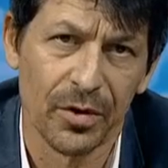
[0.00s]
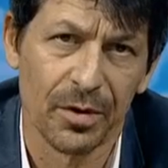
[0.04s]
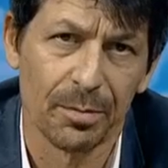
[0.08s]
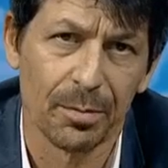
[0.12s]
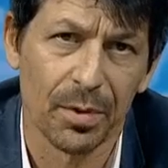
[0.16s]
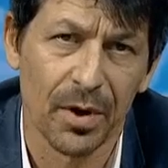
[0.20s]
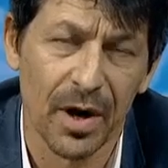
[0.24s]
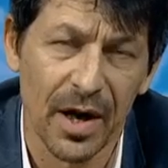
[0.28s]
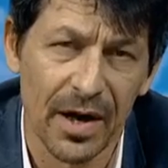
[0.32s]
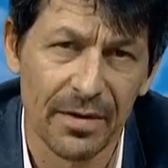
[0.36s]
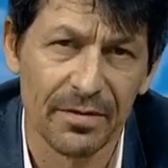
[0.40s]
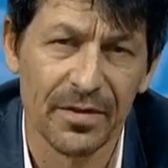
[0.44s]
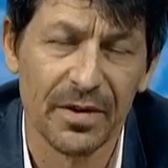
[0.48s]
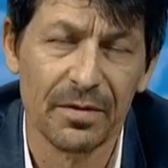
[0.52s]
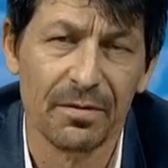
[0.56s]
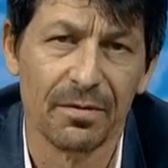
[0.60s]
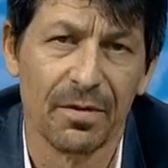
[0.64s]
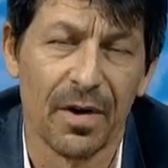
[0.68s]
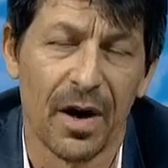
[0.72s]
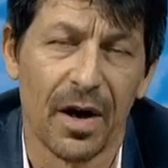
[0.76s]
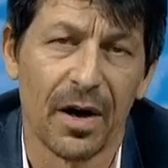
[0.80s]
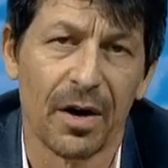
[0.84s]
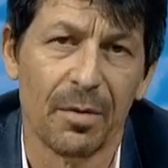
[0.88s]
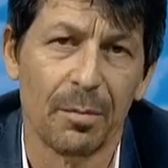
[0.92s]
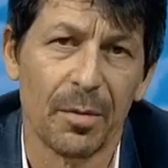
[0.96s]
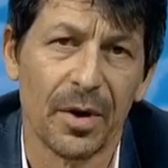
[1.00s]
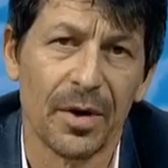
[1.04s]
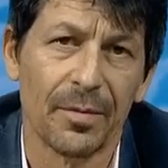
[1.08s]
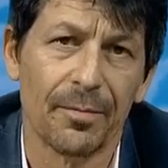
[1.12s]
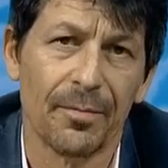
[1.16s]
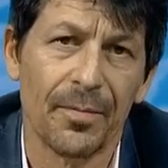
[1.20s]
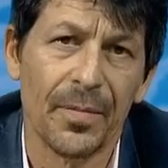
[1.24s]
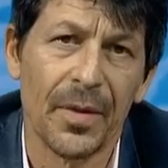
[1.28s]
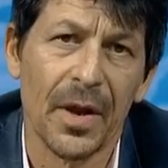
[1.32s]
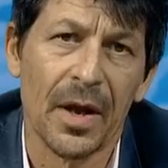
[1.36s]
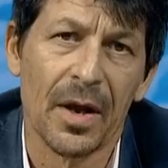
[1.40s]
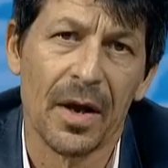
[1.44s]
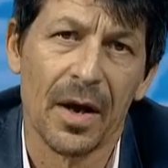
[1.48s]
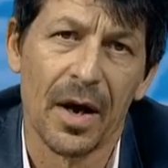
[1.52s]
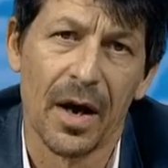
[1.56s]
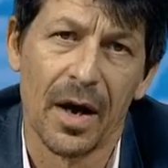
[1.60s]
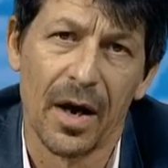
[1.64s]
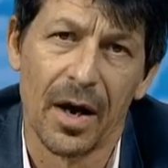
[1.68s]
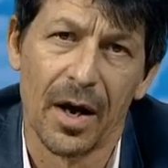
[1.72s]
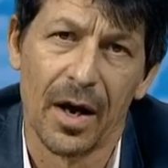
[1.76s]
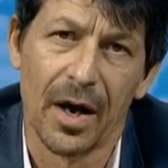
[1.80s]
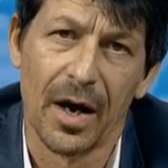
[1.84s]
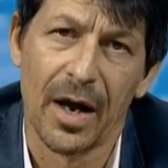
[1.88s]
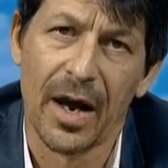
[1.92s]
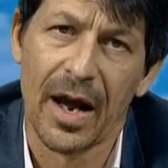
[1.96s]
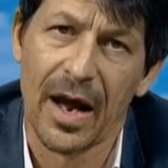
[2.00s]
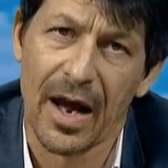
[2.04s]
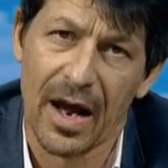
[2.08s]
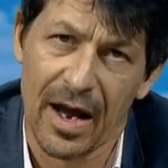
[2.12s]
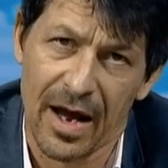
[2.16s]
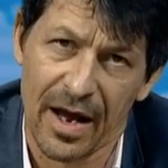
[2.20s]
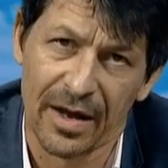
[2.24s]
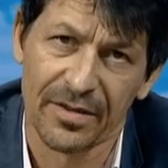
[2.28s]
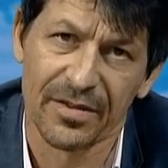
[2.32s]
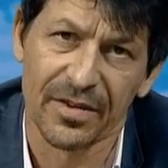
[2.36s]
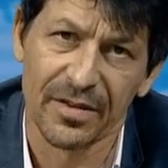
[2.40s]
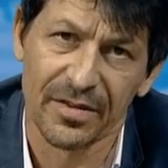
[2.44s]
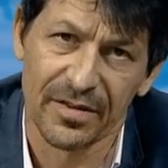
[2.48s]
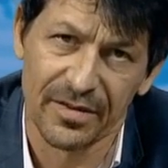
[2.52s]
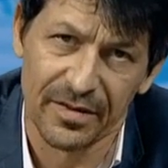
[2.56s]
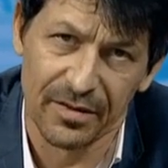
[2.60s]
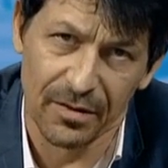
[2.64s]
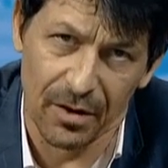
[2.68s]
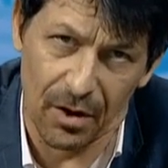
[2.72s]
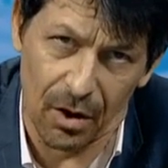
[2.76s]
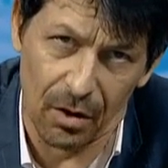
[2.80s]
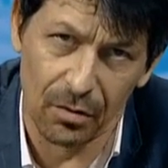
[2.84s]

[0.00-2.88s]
deprived environment has its